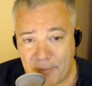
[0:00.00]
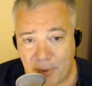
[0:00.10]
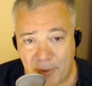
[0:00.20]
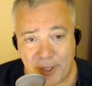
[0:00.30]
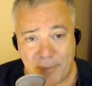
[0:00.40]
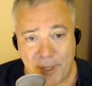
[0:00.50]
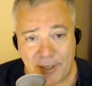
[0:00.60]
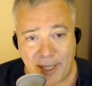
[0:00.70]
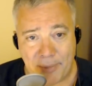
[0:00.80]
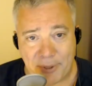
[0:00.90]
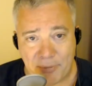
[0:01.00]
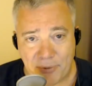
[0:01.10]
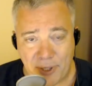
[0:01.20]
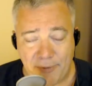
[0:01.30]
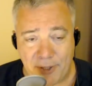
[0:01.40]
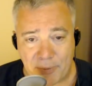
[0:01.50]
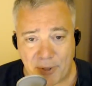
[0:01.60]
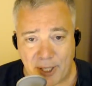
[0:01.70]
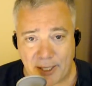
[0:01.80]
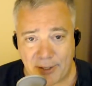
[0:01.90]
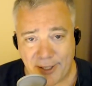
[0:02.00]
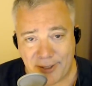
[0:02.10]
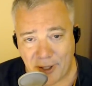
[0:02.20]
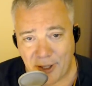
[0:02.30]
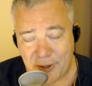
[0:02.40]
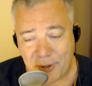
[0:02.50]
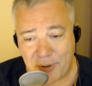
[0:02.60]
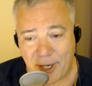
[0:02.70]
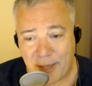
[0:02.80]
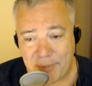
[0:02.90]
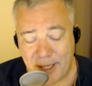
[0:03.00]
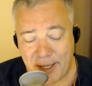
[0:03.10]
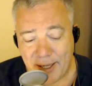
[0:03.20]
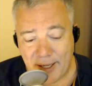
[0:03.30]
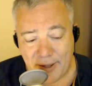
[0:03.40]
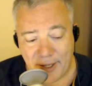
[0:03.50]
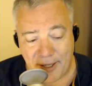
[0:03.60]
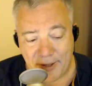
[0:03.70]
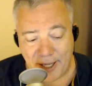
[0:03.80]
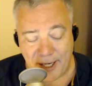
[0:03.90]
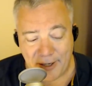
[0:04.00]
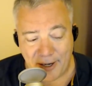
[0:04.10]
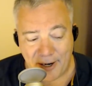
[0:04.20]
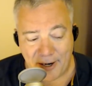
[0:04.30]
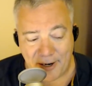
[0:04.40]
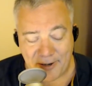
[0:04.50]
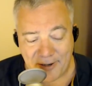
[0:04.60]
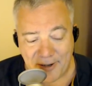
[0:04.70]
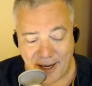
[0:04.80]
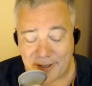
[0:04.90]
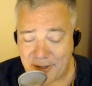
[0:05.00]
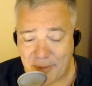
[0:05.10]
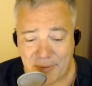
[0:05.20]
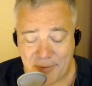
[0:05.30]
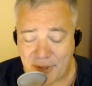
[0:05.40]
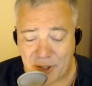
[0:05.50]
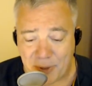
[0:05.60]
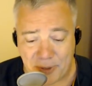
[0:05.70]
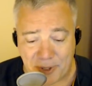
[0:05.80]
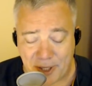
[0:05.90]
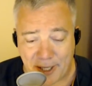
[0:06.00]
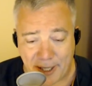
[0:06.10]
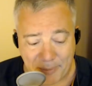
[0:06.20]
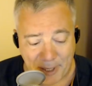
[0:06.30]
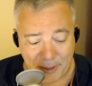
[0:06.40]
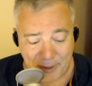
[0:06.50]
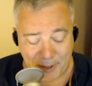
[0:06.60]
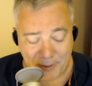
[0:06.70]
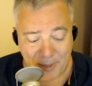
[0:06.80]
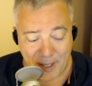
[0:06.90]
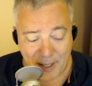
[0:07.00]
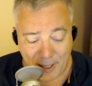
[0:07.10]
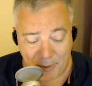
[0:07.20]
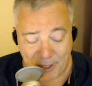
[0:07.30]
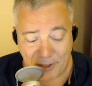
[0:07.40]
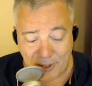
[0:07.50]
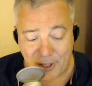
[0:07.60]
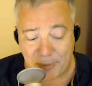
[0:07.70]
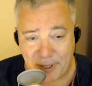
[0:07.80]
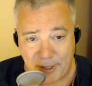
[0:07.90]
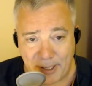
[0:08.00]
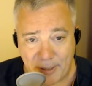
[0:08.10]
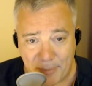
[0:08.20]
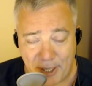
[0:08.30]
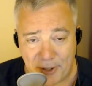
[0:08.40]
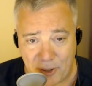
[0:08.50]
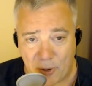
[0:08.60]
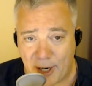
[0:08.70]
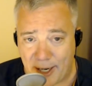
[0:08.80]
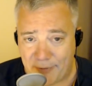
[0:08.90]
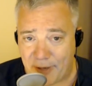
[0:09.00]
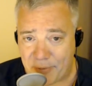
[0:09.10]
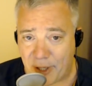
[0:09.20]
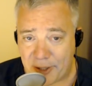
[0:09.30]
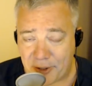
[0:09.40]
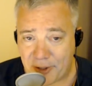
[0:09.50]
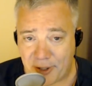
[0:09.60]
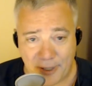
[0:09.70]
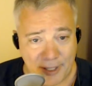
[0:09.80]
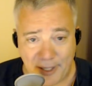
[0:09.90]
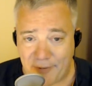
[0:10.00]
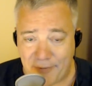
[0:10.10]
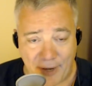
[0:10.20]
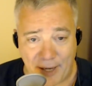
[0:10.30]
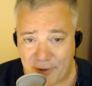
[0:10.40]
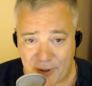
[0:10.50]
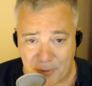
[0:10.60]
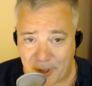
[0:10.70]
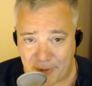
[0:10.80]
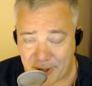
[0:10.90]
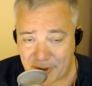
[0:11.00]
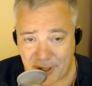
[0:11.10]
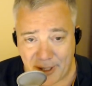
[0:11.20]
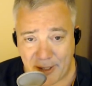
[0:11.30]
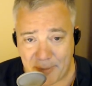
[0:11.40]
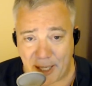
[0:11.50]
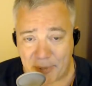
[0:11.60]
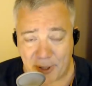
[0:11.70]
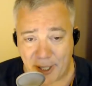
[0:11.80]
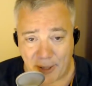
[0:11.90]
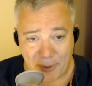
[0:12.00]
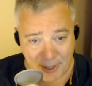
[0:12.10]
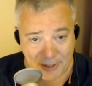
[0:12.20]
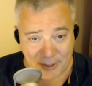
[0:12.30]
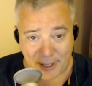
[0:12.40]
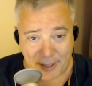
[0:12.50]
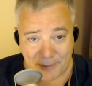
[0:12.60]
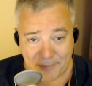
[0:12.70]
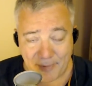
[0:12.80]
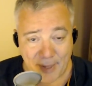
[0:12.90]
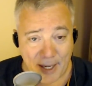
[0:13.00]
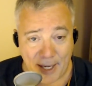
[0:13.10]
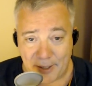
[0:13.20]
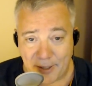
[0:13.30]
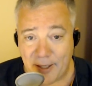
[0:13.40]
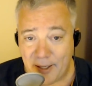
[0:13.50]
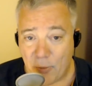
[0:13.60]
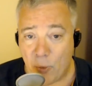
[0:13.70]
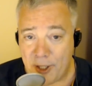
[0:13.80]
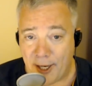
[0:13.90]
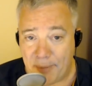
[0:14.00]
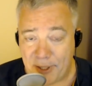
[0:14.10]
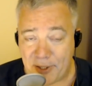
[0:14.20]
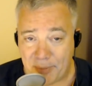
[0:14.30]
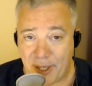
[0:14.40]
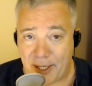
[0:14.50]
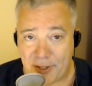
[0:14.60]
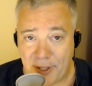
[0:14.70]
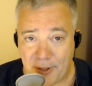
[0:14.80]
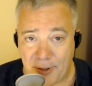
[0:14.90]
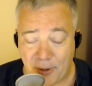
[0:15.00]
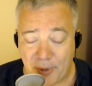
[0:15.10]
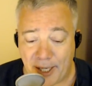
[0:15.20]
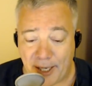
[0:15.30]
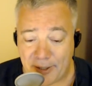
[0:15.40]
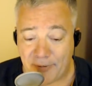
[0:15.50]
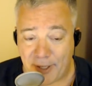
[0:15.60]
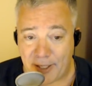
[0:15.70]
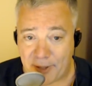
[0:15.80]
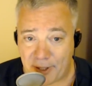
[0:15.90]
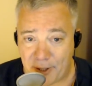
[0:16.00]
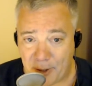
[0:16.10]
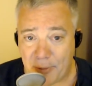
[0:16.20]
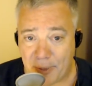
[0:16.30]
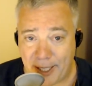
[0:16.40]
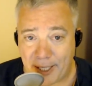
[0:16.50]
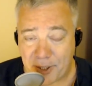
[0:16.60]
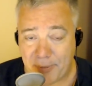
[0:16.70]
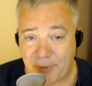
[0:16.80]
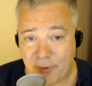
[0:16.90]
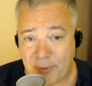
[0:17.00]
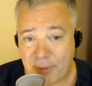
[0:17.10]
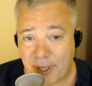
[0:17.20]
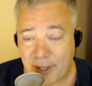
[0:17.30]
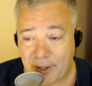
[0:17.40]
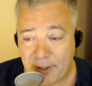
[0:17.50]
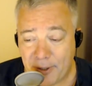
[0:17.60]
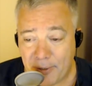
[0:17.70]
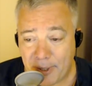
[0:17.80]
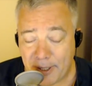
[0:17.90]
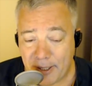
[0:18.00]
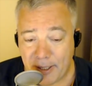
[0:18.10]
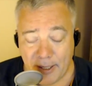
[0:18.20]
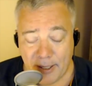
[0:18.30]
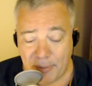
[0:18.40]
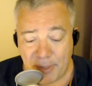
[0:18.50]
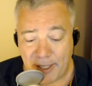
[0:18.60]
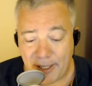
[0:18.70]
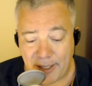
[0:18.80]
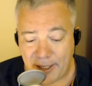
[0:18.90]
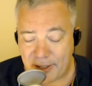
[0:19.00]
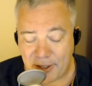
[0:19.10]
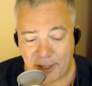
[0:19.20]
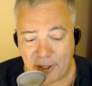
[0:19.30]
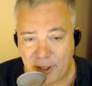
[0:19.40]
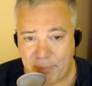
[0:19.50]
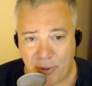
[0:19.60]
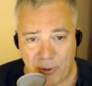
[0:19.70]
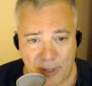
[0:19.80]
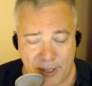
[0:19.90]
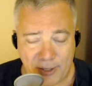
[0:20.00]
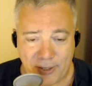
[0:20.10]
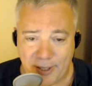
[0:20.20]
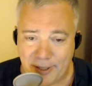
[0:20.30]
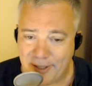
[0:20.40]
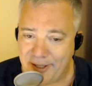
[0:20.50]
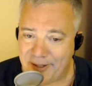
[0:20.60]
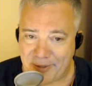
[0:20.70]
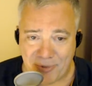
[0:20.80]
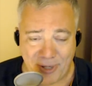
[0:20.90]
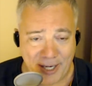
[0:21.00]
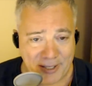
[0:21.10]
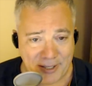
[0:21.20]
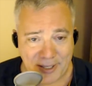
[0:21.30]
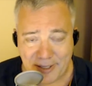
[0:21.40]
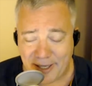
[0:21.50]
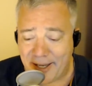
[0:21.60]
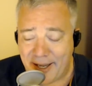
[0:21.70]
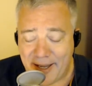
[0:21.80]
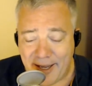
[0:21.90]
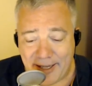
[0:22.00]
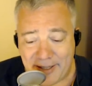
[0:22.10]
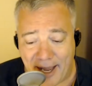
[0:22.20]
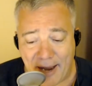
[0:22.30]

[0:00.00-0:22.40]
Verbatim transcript: But when you compare it to Apple's previous products, it's also crap. They, they are. I, some, Rich Woods was talking about, you know, I want to see someone compare the Core i5 processor in the five year old, whatever it is, MacBook Air with this thing. Mm-hmm. And would not be surprised, nor would I, to find out that the old one actually performs better than the new one. But it, it, and it's not just the ports and the you know the price and it, it's